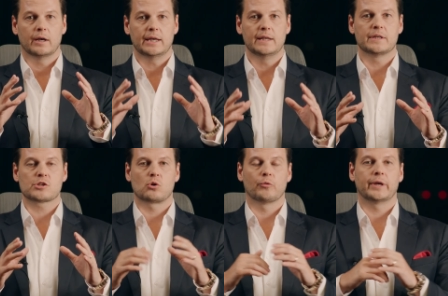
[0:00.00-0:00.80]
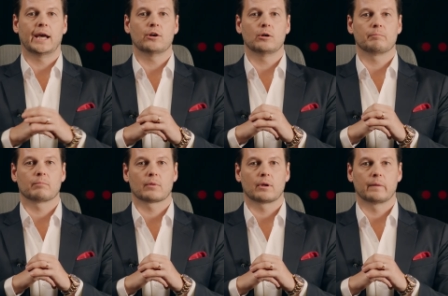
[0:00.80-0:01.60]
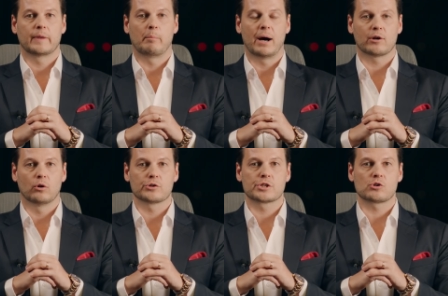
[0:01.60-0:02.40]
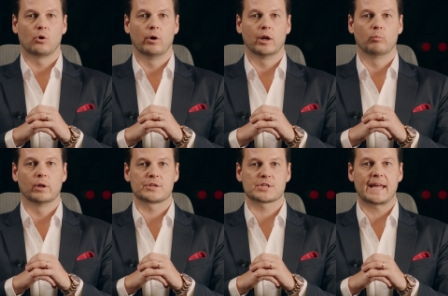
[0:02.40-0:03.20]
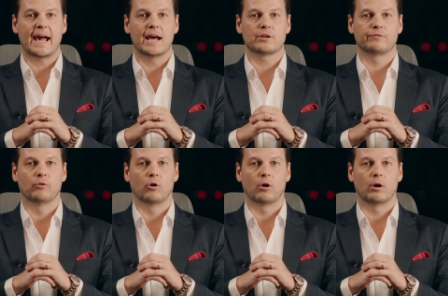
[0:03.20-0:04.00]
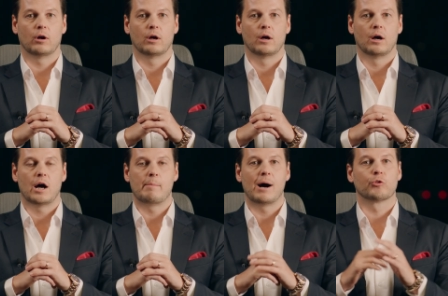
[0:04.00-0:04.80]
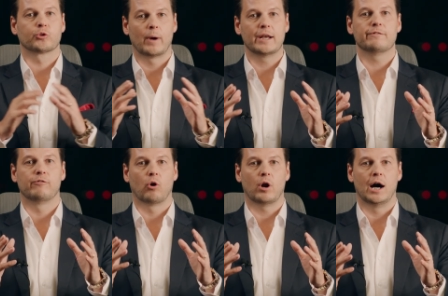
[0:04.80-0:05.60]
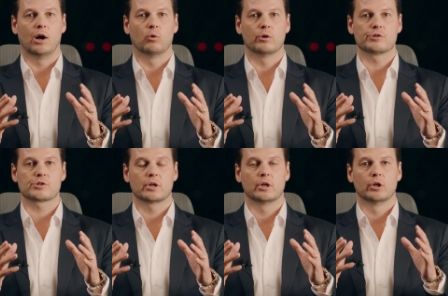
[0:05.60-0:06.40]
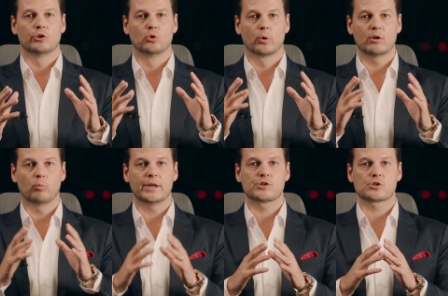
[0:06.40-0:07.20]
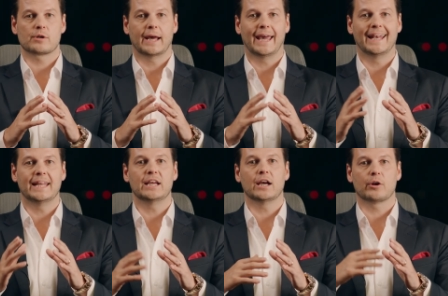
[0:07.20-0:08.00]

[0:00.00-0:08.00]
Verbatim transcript: In this container, the pyrolysis oil will stand for about 24 hours, during which any